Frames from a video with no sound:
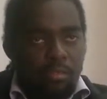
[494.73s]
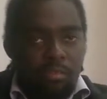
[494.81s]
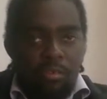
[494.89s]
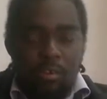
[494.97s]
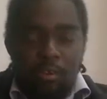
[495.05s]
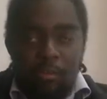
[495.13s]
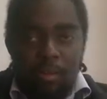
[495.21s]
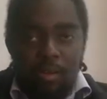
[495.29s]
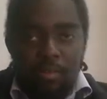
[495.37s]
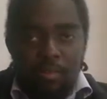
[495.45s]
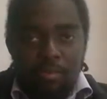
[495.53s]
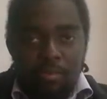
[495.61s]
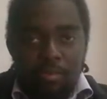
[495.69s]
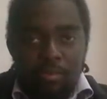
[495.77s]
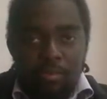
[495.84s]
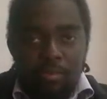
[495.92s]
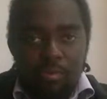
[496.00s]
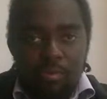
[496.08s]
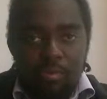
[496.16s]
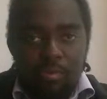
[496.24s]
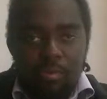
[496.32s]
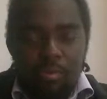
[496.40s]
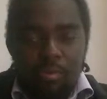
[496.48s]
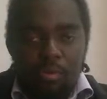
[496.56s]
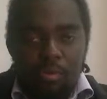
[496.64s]
the God particle,
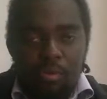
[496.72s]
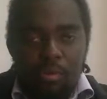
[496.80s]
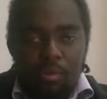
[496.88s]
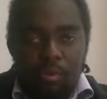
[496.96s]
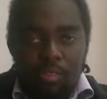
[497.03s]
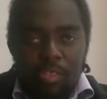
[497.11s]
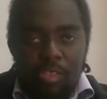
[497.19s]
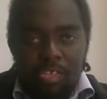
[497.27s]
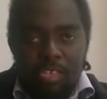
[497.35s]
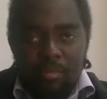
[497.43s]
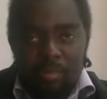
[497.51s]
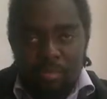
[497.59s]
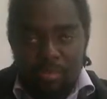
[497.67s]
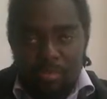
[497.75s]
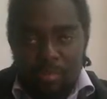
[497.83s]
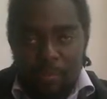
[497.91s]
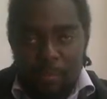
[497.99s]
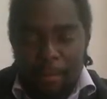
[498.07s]
or the Higgs boson.